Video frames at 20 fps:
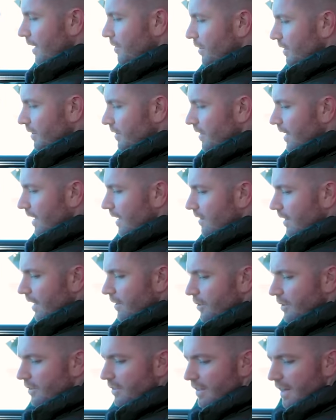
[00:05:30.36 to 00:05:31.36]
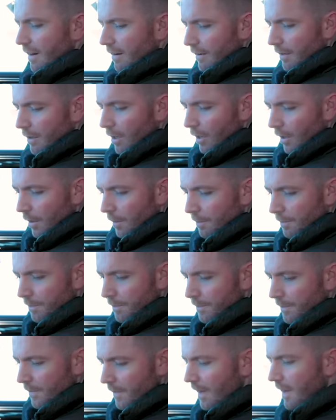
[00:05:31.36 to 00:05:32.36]
electric seats, electric steering column,
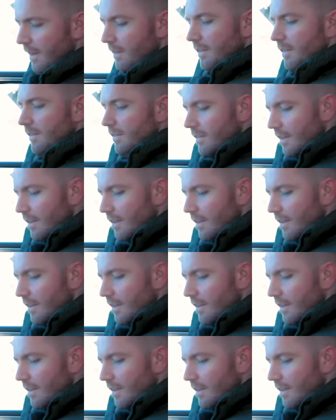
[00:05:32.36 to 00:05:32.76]
heated